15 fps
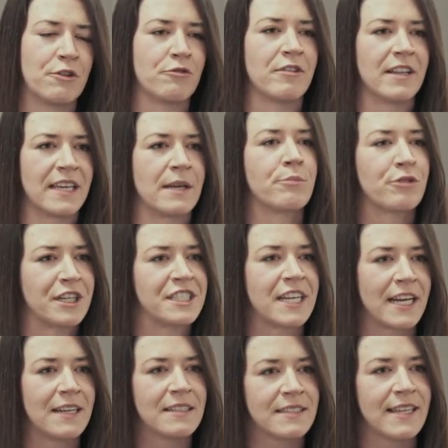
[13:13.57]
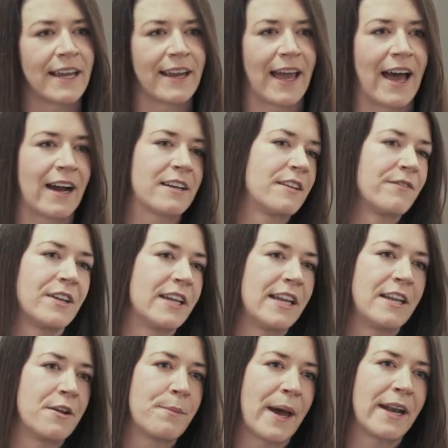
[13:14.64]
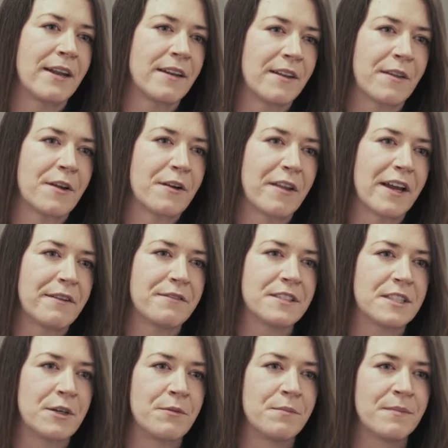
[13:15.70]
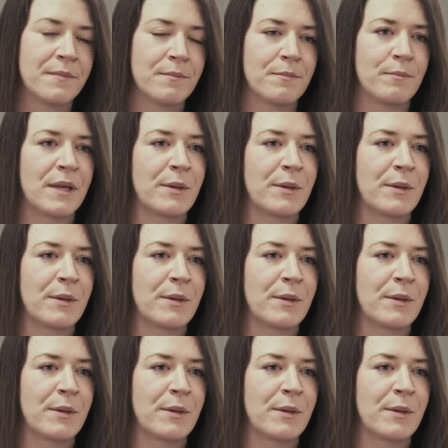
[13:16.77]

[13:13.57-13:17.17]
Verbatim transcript: really appreciate staying active and independent in their life. So